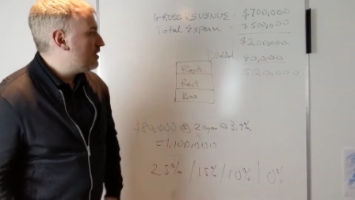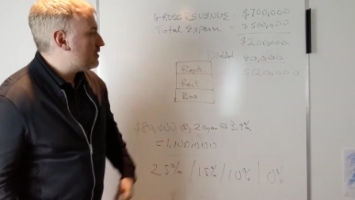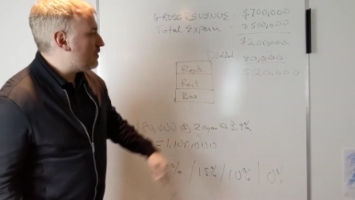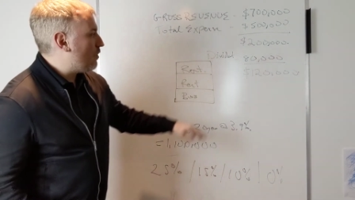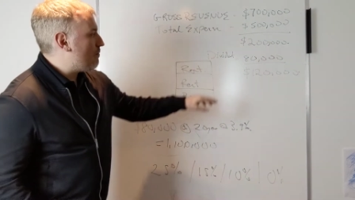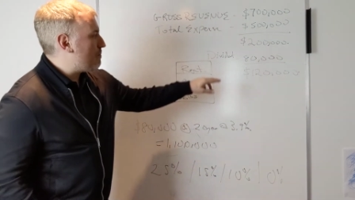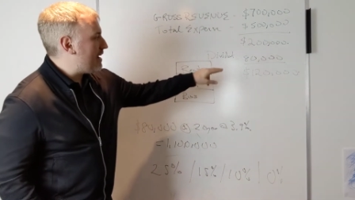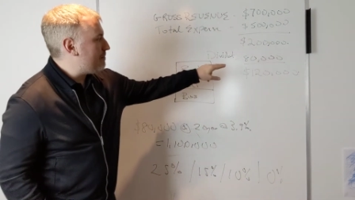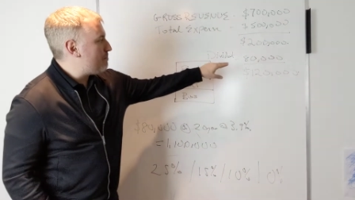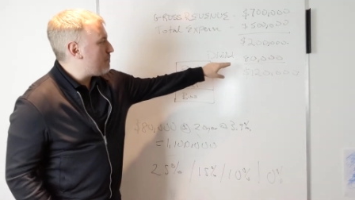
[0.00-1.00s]
So
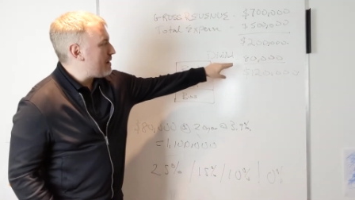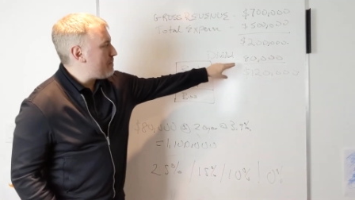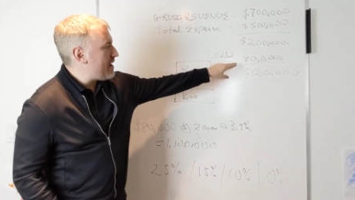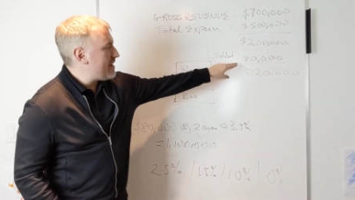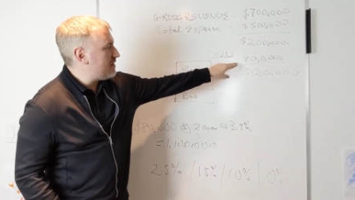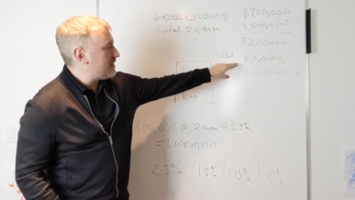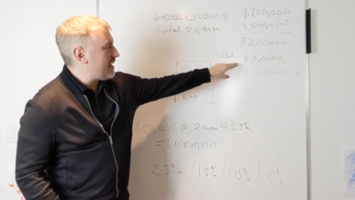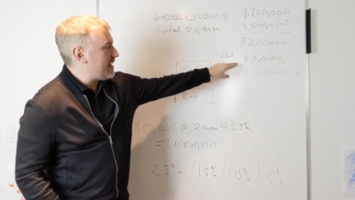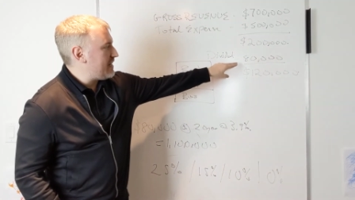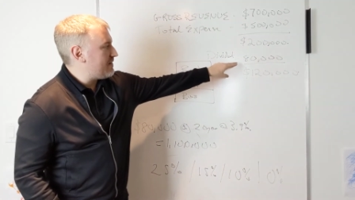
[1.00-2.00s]
by, by paying out
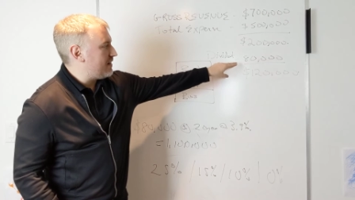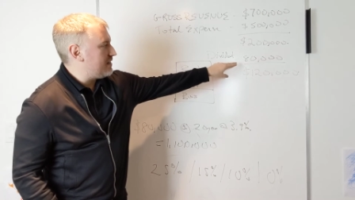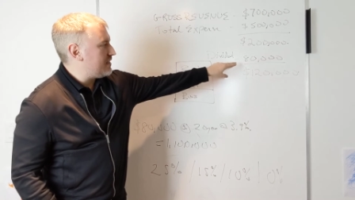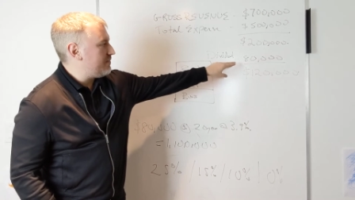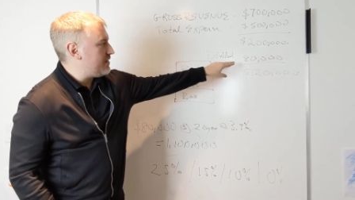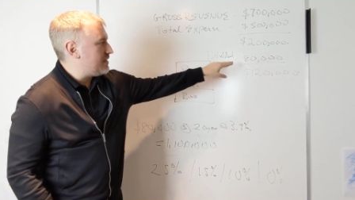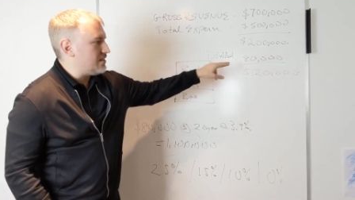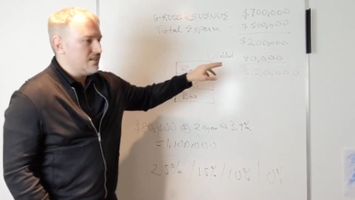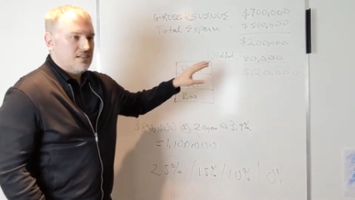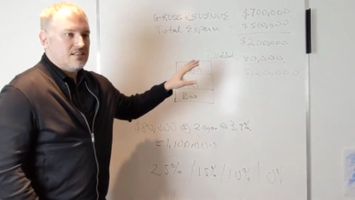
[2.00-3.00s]
that eighty grand in
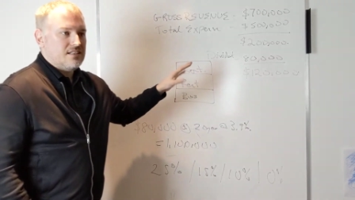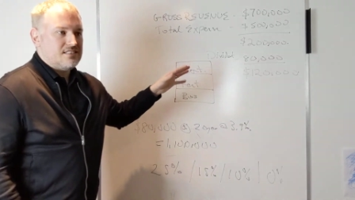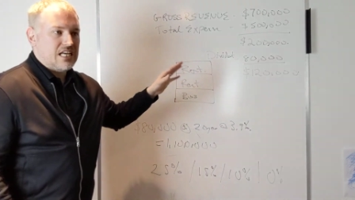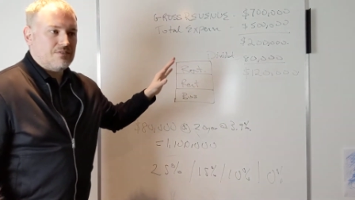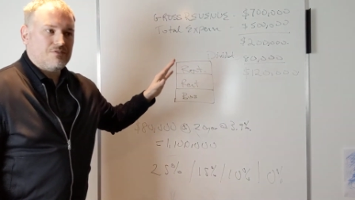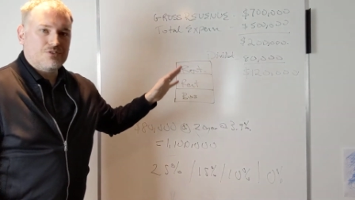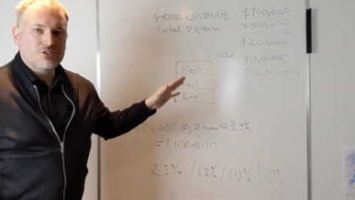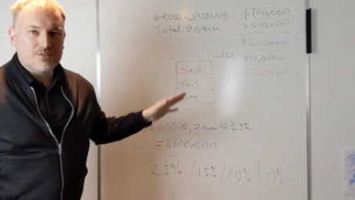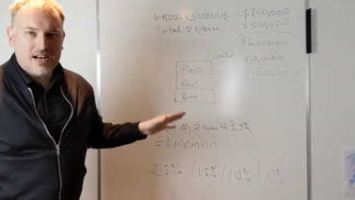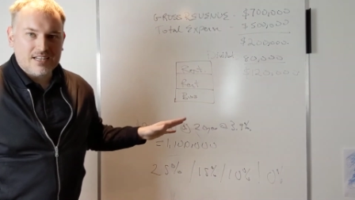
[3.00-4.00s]
dividend, they save a few
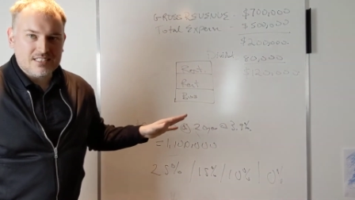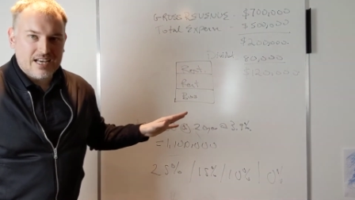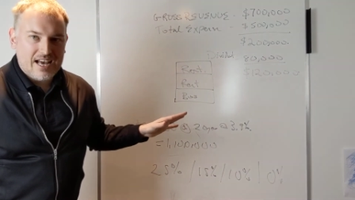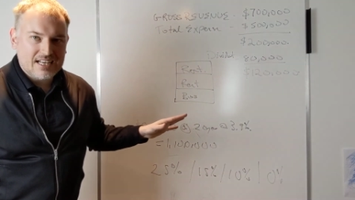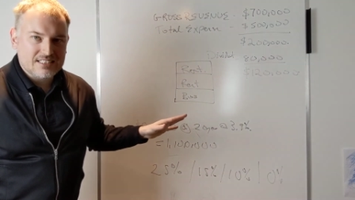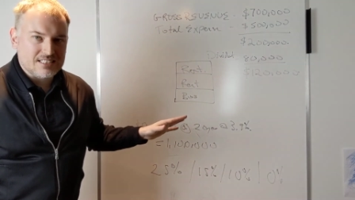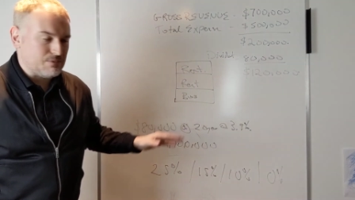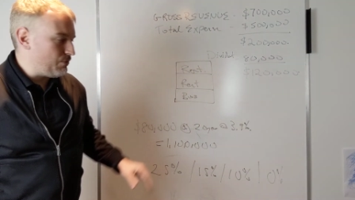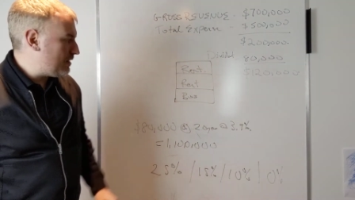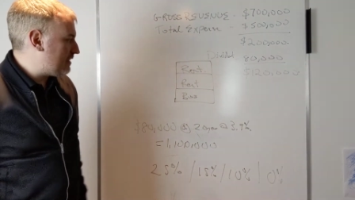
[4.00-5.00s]
grand in taxes,
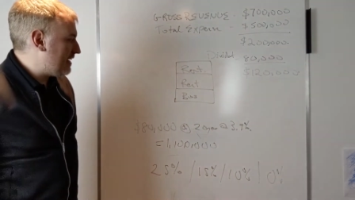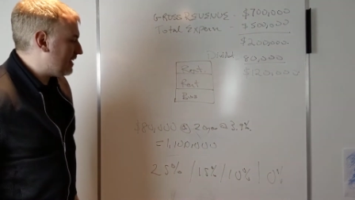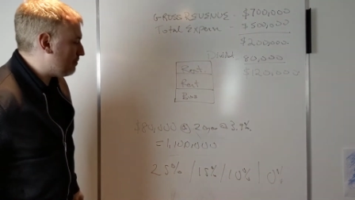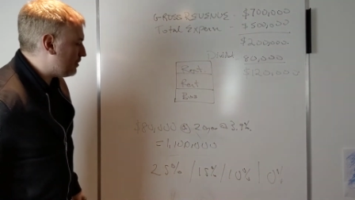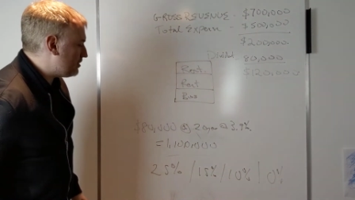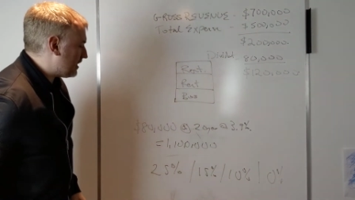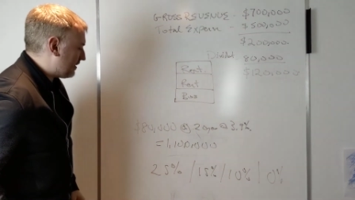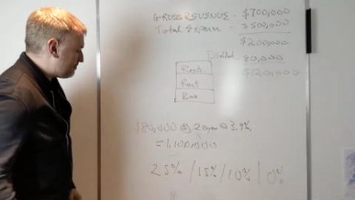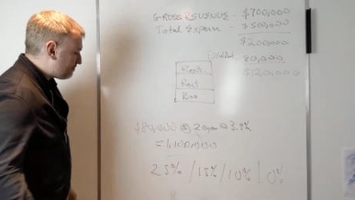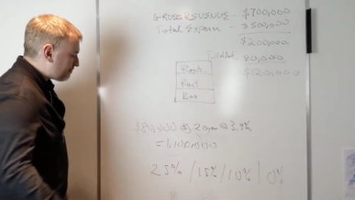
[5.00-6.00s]
but what do they end up
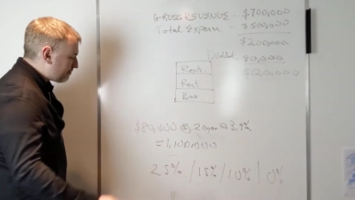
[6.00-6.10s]
losing?